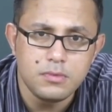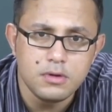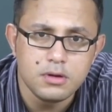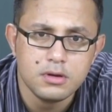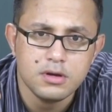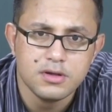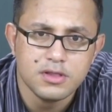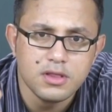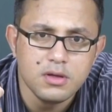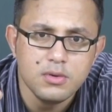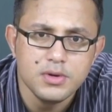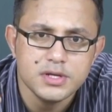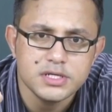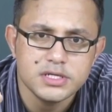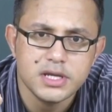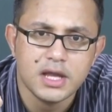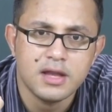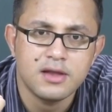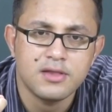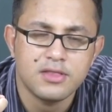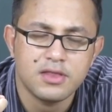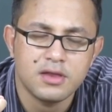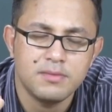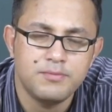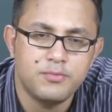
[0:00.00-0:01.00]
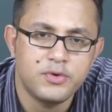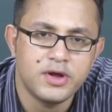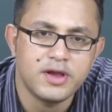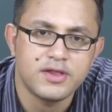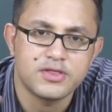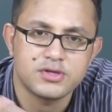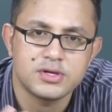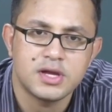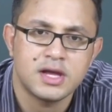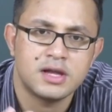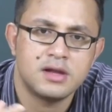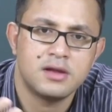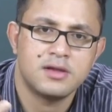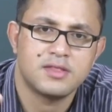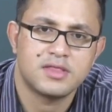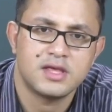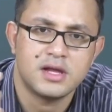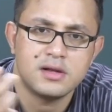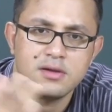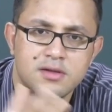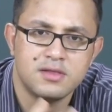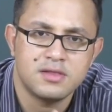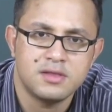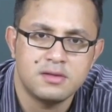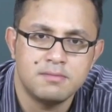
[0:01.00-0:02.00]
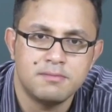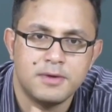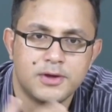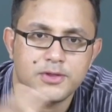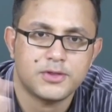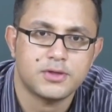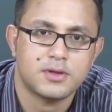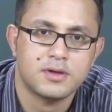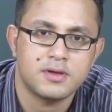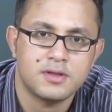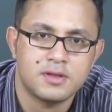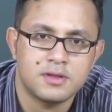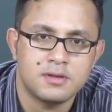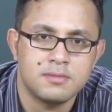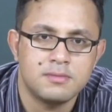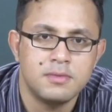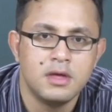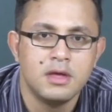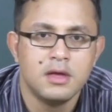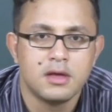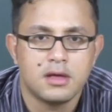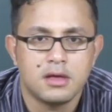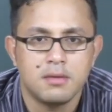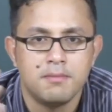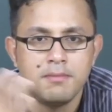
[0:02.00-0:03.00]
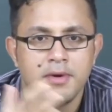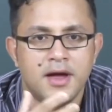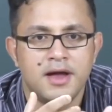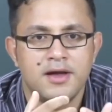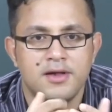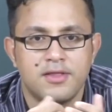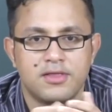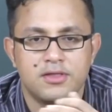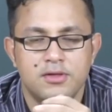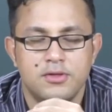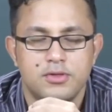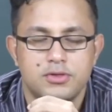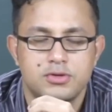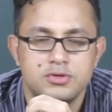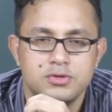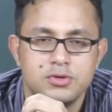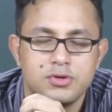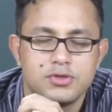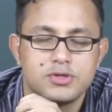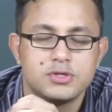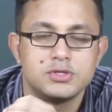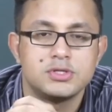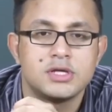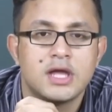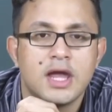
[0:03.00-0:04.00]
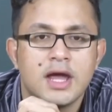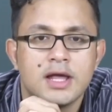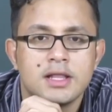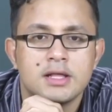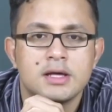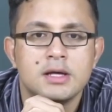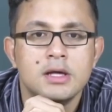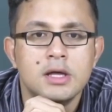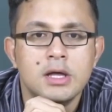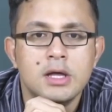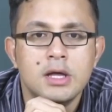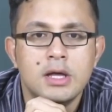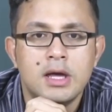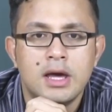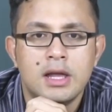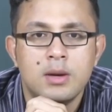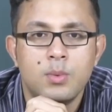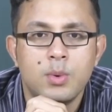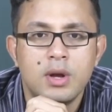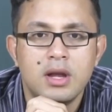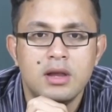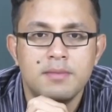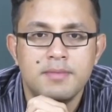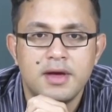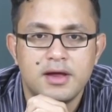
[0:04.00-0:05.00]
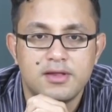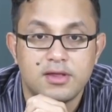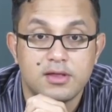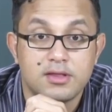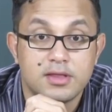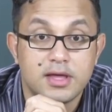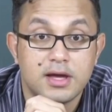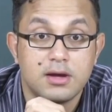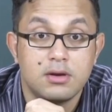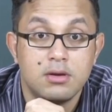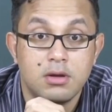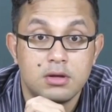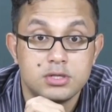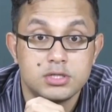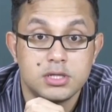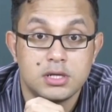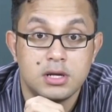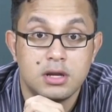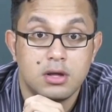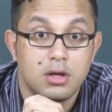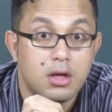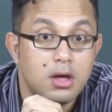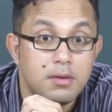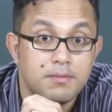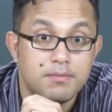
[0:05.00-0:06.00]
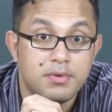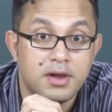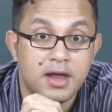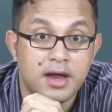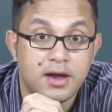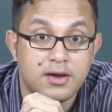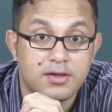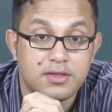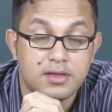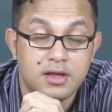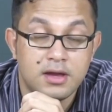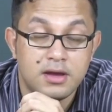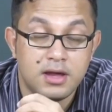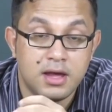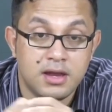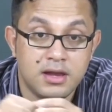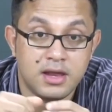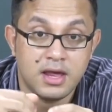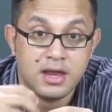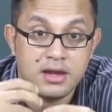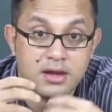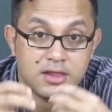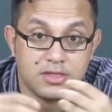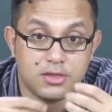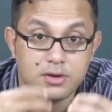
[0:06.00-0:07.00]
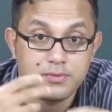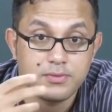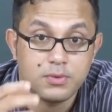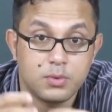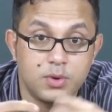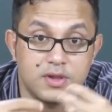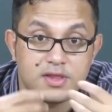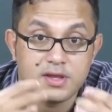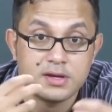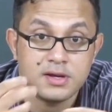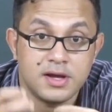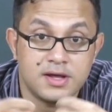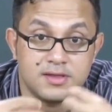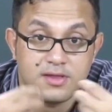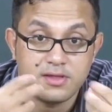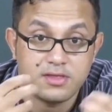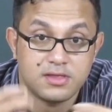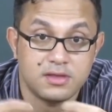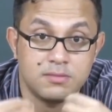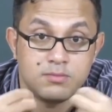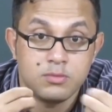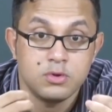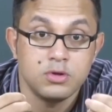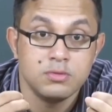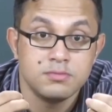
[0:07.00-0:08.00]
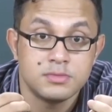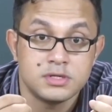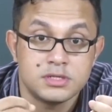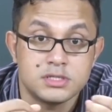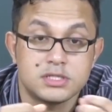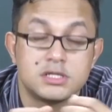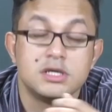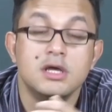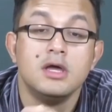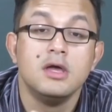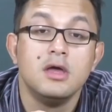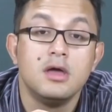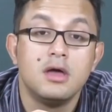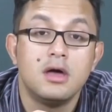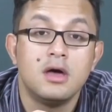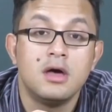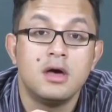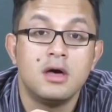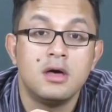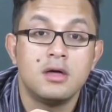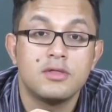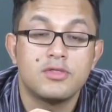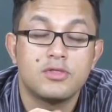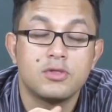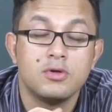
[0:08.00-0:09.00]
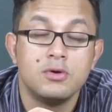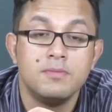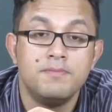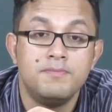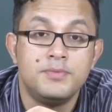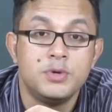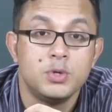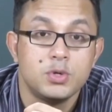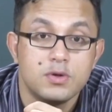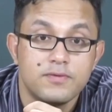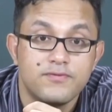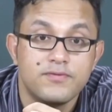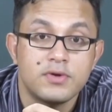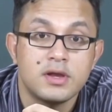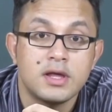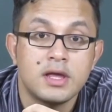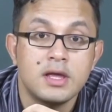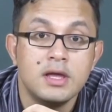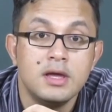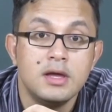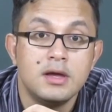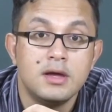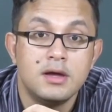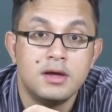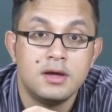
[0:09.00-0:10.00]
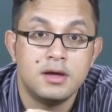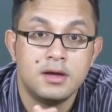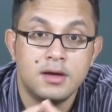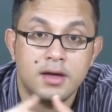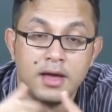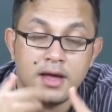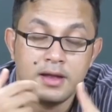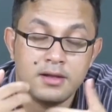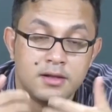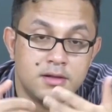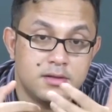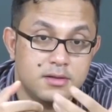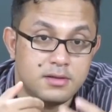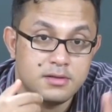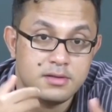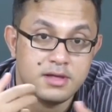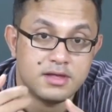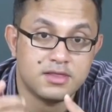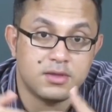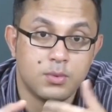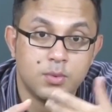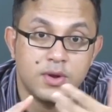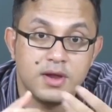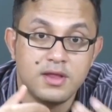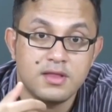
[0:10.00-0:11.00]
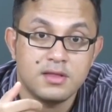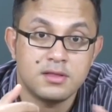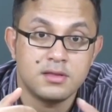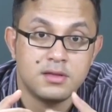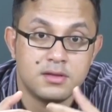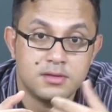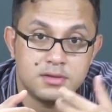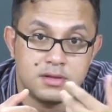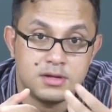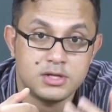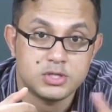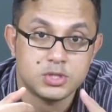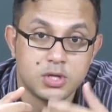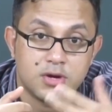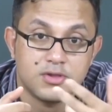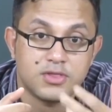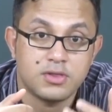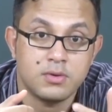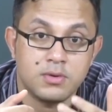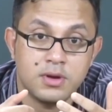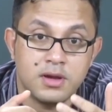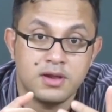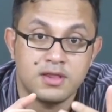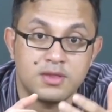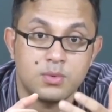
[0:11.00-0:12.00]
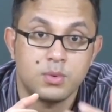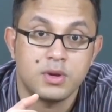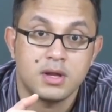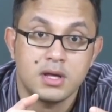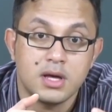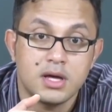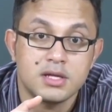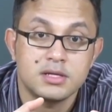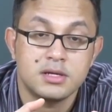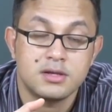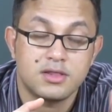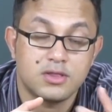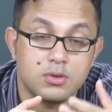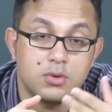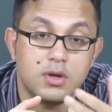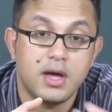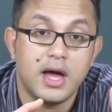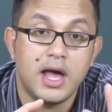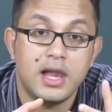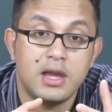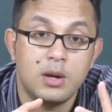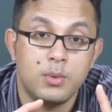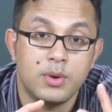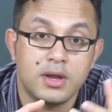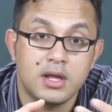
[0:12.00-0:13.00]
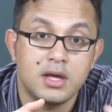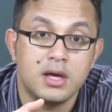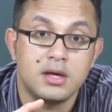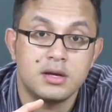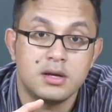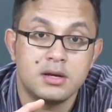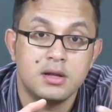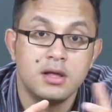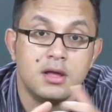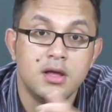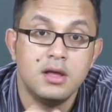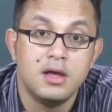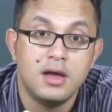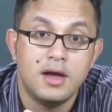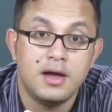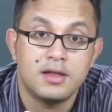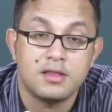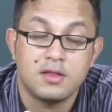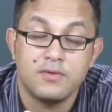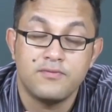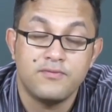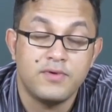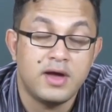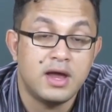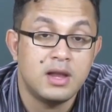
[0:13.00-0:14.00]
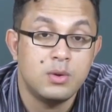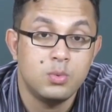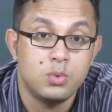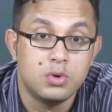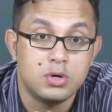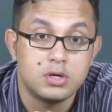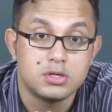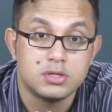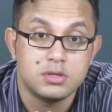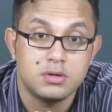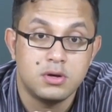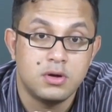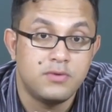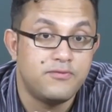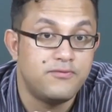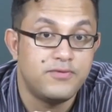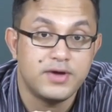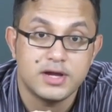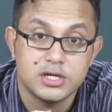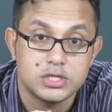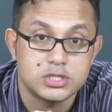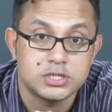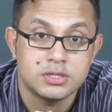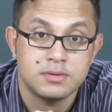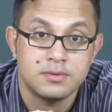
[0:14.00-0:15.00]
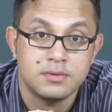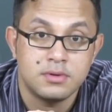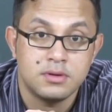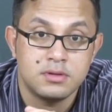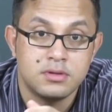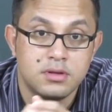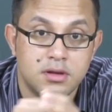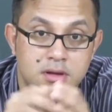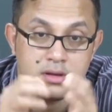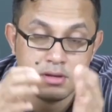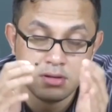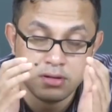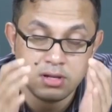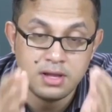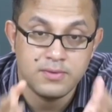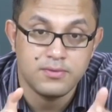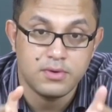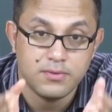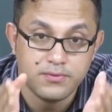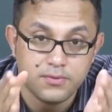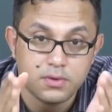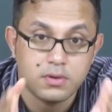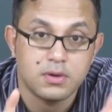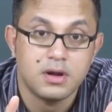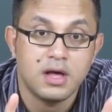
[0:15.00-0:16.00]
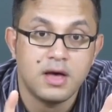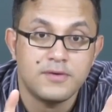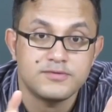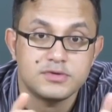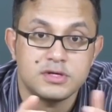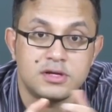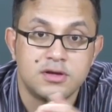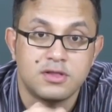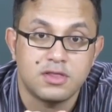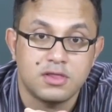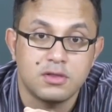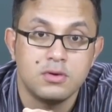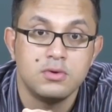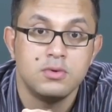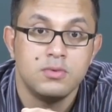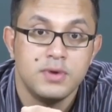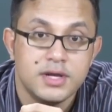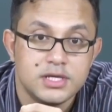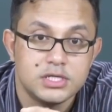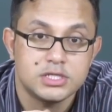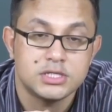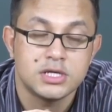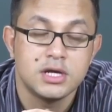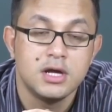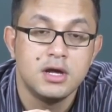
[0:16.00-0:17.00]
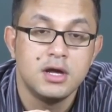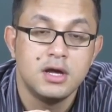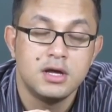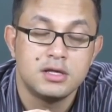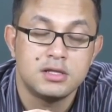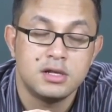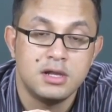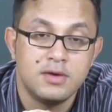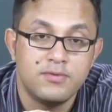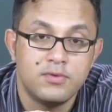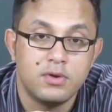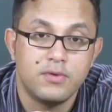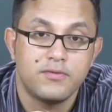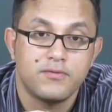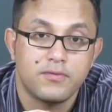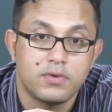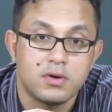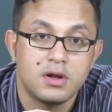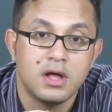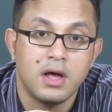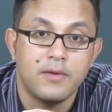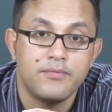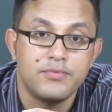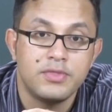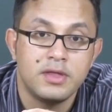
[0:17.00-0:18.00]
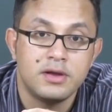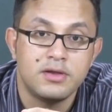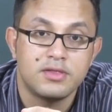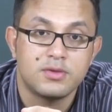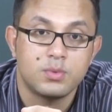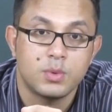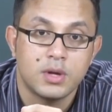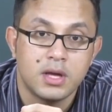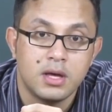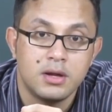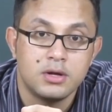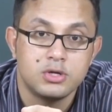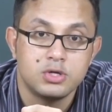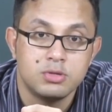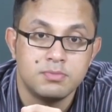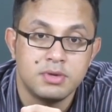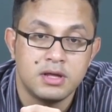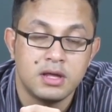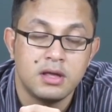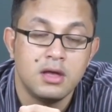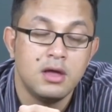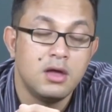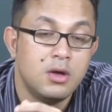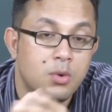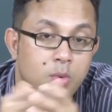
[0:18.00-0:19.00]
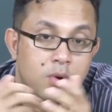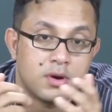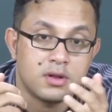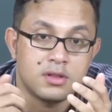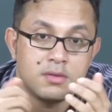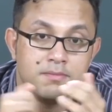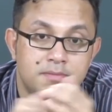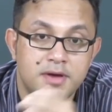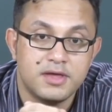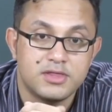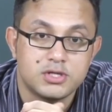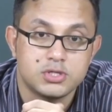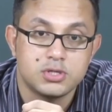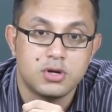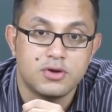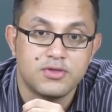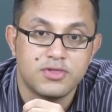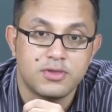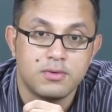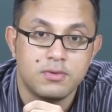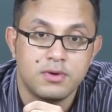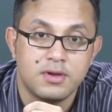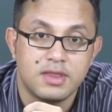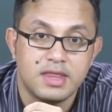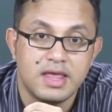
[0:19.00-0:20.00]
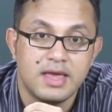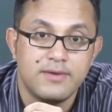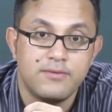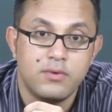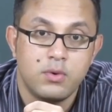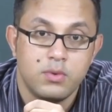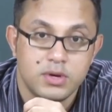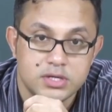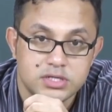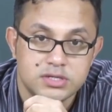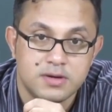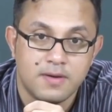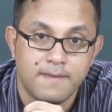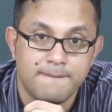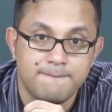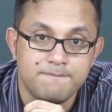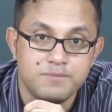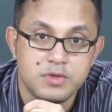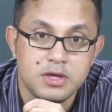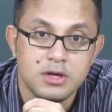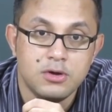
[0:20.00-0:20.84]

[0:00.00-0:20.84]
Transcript: It's so intense, it brings together sadism, masochism, combines this, those two together, and really makes it psychologically complex. And, and it sort of crystallizes the moment uh, so beautifully. Uh, and that's the reason that the short story is regarded, so highly regarded, as a fine work of fiction. The level of craft, it's so rich at the level of craft that it's regarded to be one of the best short stories ever written.